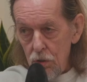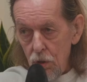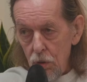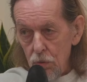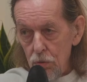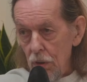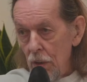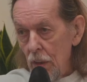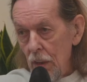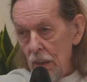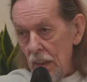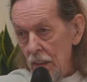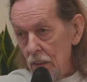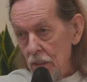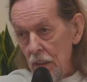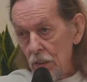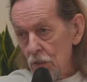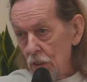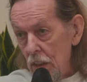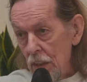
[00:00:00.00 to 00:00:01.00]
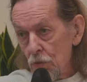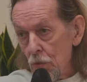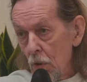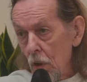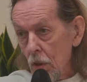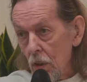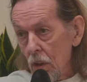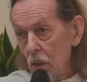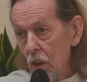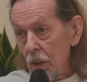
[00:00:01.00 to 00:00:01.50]
Don't. It, it's it's
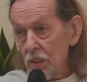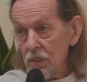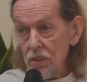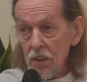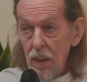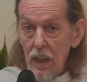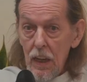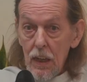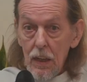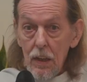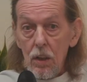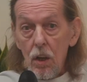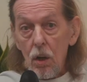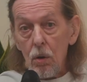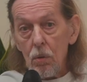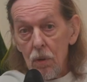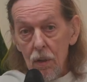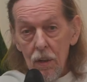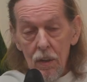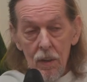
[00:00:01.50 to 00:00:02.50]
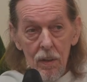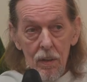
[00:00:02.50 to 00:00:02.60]
rather like saying you know,